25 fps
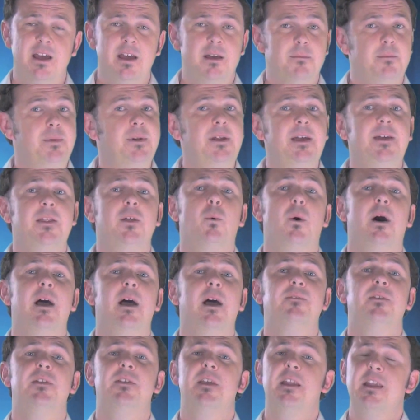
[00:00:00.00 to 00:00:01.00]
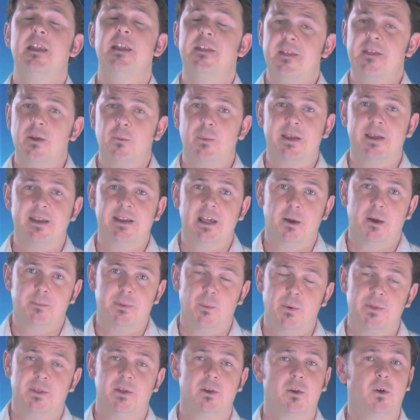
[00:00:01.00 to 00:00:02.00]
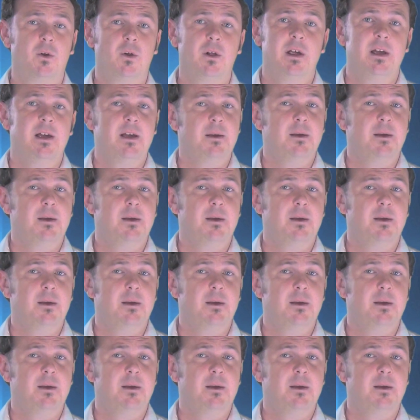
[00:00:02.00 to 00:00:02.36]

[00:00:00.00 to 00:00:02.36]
but either way, if there's anything we can help you with at all,